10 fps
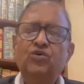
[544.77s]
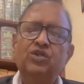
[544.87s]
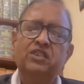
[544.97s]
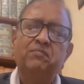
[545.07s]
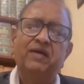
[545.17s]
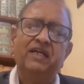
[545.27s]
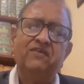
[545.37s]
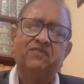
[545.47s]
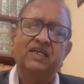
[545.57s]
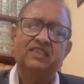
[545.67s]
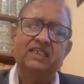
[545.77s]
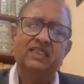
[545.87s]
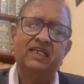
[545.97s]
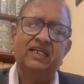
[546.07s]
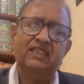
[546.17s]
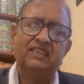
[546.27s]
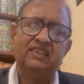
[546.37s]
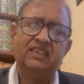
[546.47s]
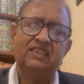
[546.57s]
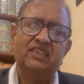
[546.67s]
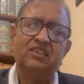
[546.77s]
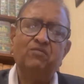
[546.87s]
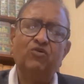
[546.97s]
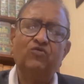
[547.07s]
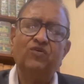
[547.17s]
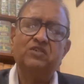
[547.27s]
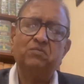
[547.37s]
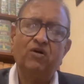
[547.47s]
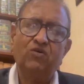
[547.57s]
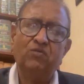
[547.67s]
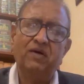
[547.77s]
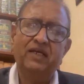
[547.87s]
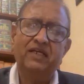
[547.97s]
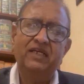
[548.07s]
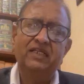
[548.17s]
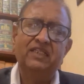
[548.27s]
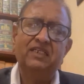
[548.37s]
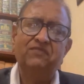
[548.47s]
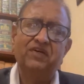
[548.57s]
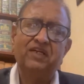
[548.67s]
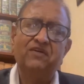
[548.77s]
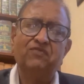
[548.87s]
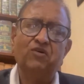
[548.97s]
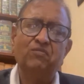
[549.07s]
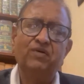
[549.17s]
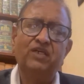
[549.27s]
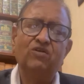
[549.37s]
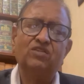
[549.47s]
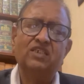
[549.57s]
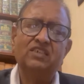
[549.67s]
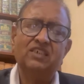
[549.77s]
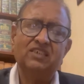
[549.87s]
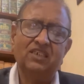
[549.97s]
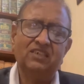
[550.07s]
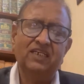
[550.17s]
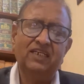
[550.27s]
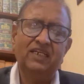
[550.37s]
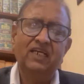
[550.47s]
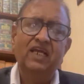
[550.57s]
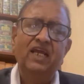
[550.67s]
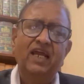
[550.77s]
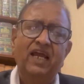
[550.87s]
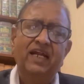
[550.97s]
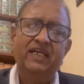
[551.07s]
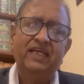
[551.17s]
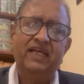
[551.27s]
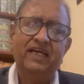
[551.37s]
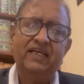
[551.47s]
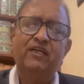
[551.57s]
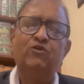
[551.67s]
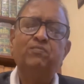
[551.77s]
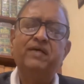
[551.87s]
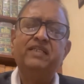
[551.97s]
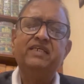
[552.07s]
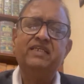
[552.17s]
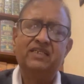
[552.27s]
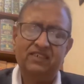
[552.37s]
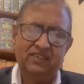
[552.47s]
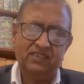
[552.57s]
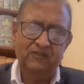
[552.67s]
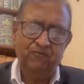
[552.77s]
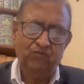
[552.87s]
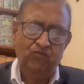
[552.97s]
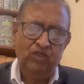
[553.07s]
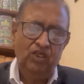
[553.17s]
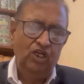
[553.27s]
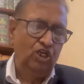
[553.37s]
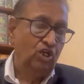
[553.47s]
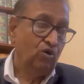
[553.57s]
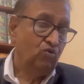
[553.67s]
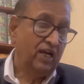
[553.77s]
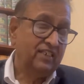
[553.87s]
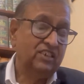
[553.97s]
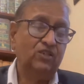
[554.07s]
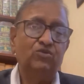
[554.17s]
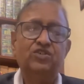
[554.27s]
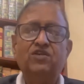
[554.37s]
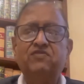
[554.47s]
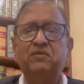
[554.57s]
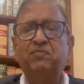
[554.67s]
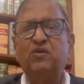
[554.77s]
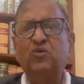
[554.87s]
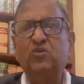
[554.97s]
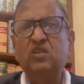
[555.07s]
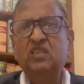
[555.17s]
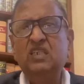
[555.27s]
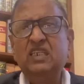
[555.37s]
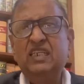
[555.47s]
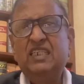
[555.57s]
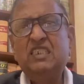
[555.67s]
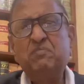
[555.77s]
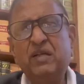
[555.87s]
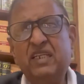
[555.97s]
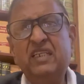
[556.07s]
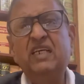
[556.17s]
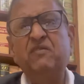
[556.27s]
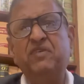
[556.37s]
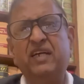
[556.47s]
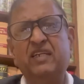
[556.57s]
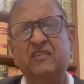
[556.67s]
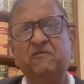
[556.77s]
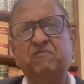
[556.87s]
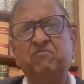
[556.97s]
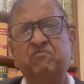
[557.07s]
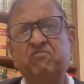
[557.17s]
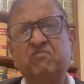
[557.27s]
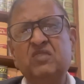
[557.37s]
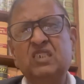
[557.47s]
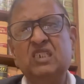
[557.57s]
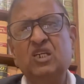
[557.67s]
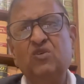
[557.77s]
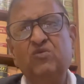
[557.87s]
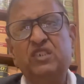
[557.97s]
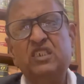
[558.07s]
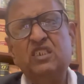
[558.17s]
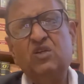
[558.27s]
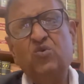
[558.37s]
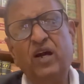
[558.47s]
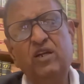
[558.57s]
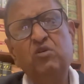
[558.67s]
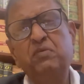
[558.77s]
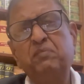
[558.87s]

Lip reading: the plaintiff can say that such and such amount was borrowed by the defendant from me on such and such date and he had agreed to pay the interest. Now execution of the per note is a material fact which is required to be